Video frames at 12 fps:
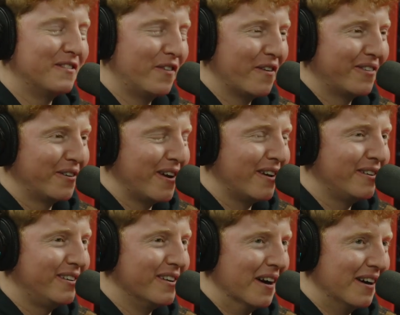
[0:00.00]
Have you ever
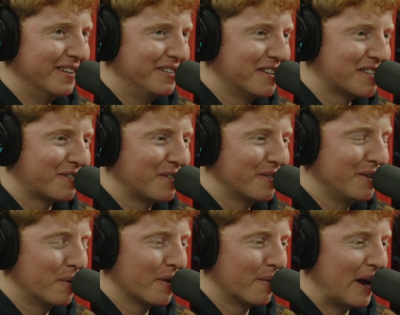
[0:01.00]
read? Do you guys have to read
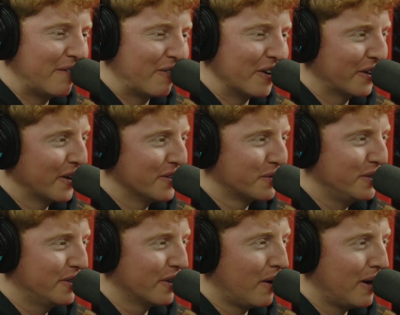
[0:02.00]
Where the Red Fern Grows when you
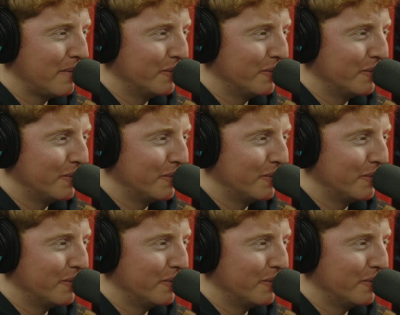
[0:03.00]
grow up?